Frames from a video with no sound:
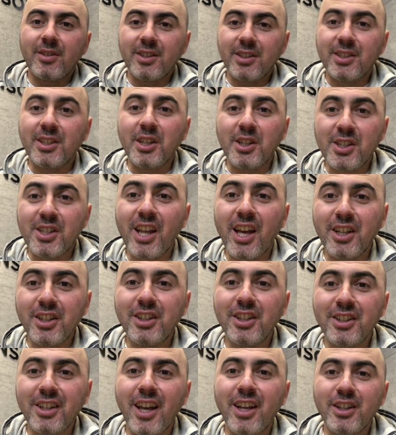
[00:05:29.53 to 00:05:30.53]
since
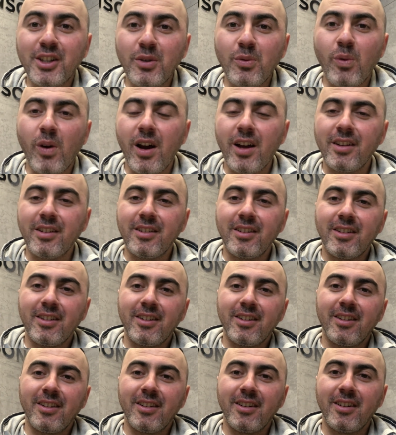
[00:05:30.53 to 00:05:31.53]

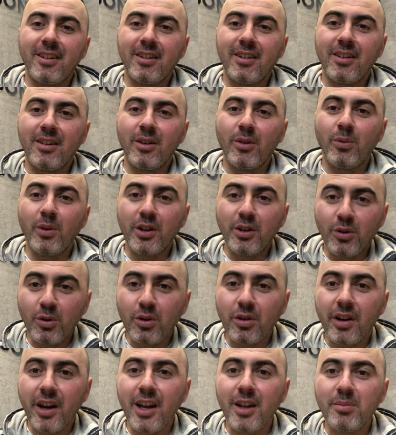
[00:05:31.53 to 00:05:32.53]
1991, when
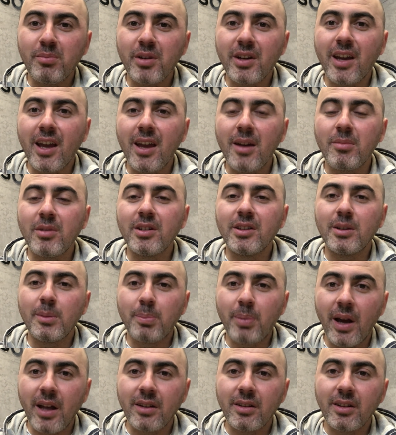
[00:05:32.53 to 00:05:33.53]
Ukraine became
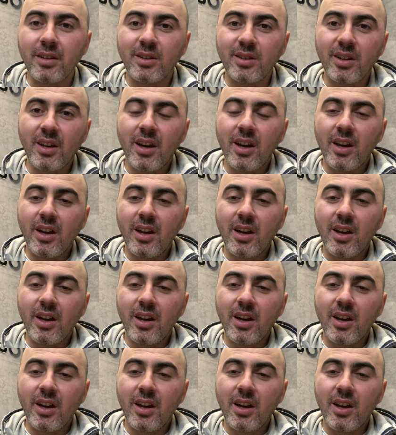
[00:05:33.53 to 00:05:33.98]
independent,